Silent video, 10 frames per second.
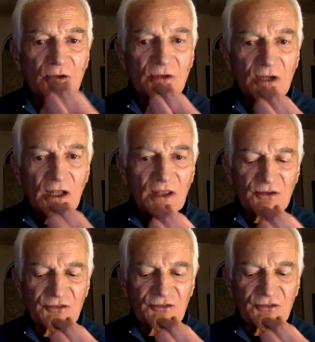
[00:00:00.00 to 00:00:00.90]
you the
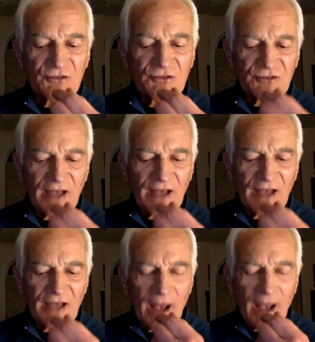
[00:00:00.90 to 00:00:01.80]
the
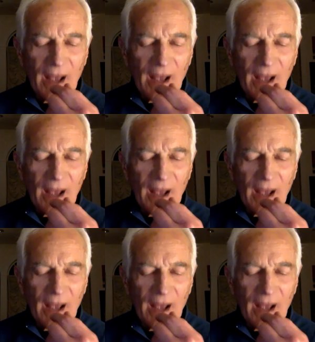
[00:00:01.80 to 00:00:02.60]
sound in the,